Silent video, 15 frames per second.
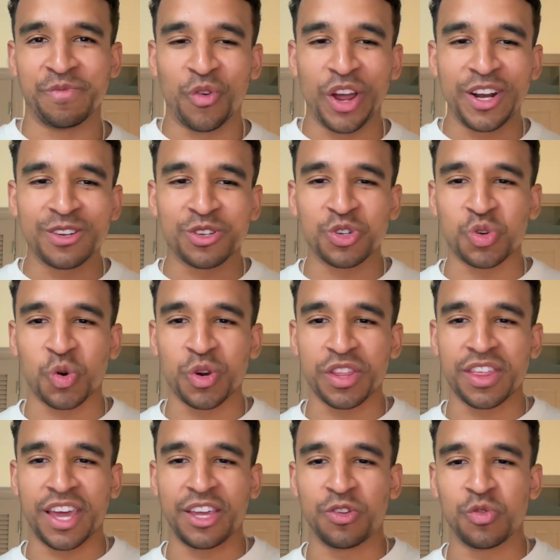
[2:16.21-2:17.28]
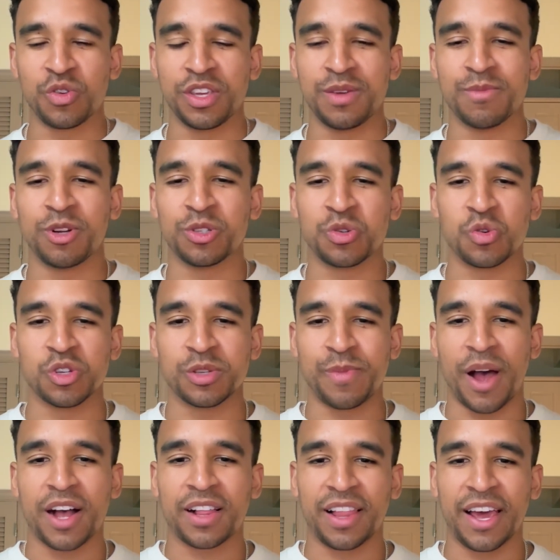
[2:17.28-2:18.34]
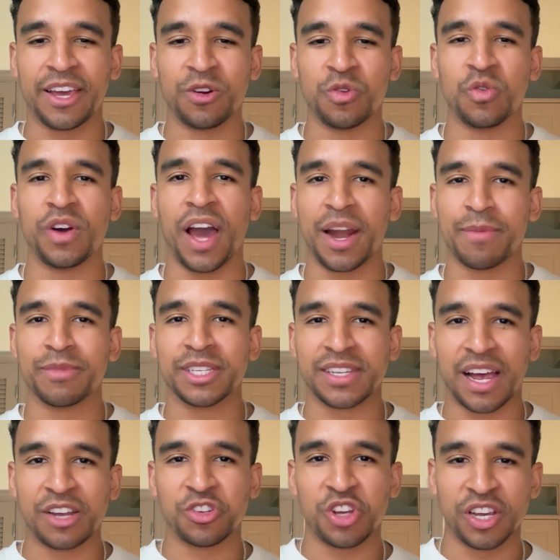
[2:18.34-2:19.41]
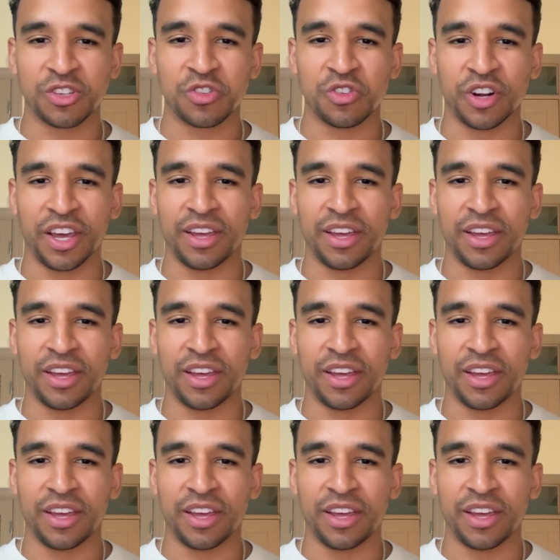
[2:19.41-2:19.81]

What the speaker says: Write a short thank you email to a spa client who got a massage yesterday.